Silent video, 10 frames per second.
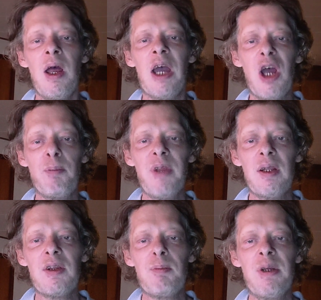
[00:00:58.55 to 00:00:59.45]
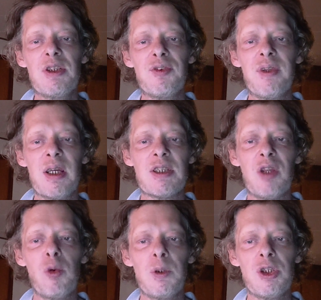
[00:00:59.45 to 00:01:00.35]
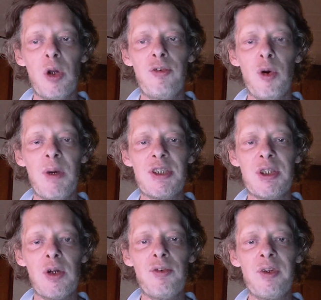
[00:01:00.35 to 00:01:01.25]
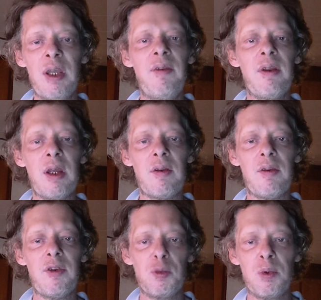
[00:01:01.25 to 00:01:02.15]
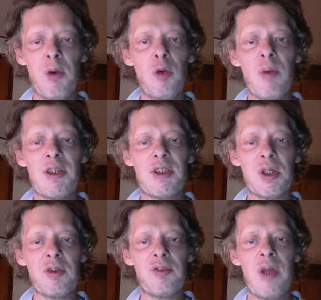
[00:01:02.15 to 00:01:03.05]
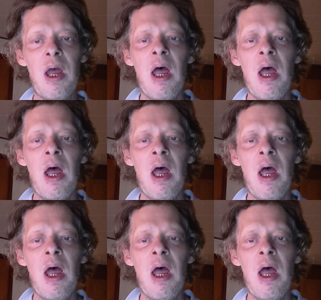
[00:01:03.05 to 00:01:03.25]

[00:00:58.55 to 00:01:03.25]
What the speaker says: I updated the piece of text that will be shown for myself on the internet to promote myself.